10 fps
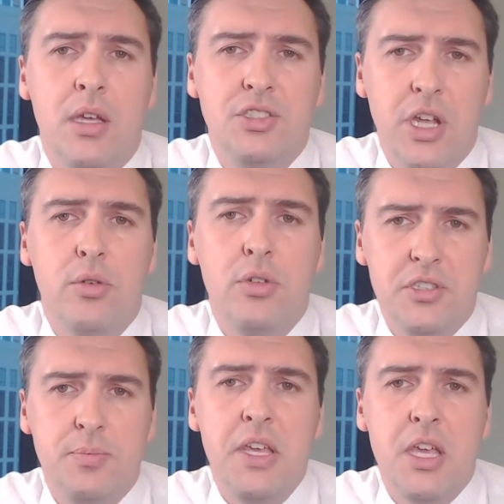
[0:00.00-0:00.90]

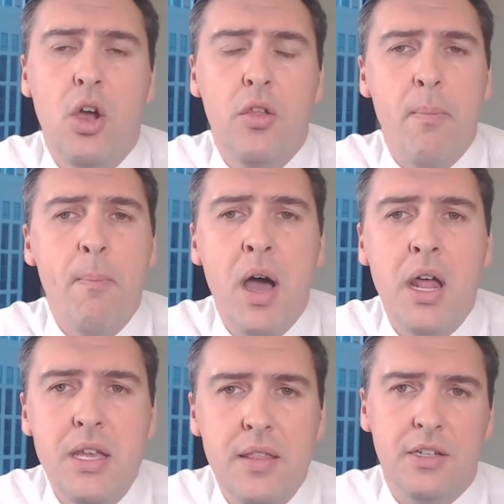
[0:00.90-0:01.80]
generally speaking, all the
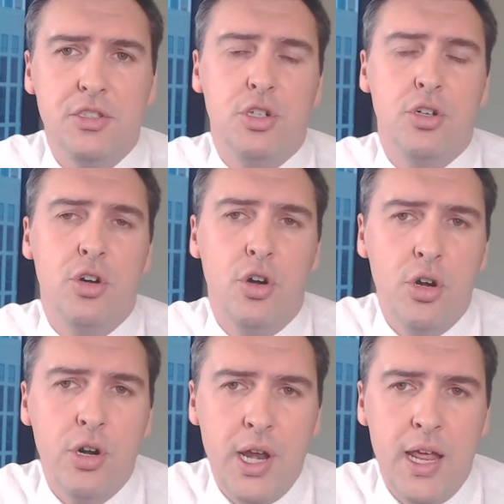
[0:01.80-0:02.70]
money that you're
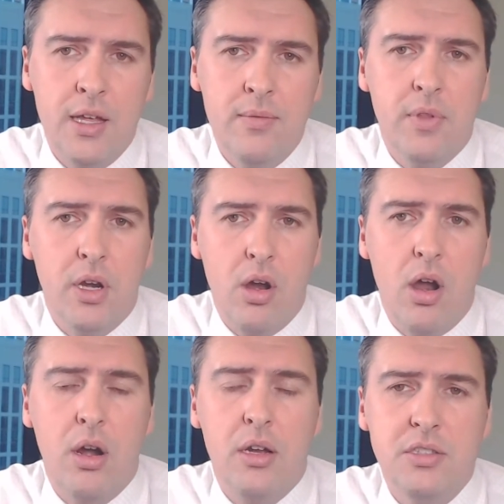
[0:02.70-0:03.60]
earning, there
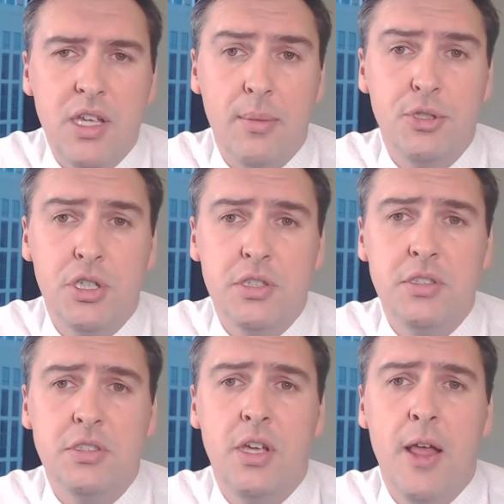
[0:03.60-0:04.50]
are
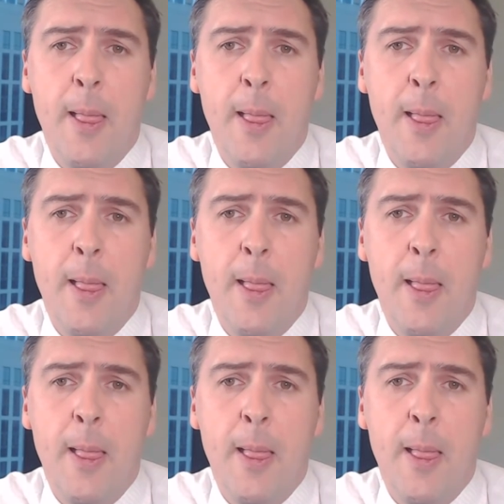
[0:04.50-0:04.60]
exceptions,